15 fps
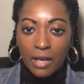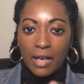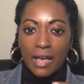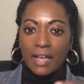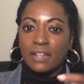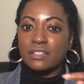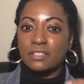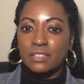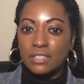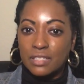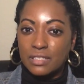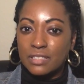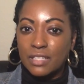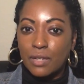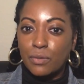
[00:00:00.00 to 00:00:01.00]
I actually
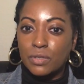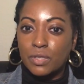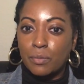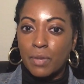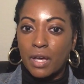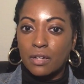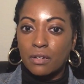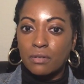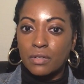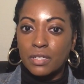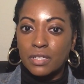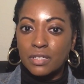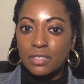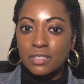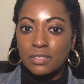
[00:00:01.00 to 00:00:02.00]
didn't say what the motto
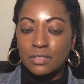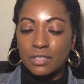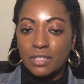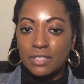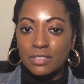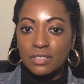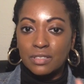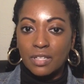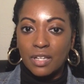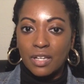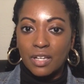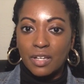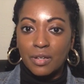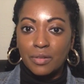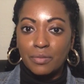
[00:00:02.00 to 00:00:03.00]
is. It's
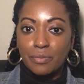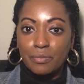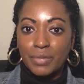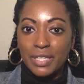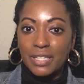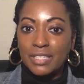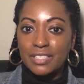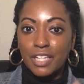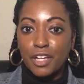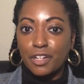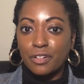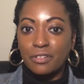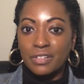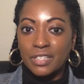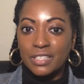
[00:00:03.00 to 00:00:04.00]
peace, hair
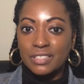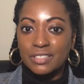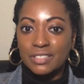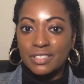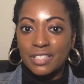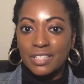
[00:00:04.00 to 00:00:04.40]
grease,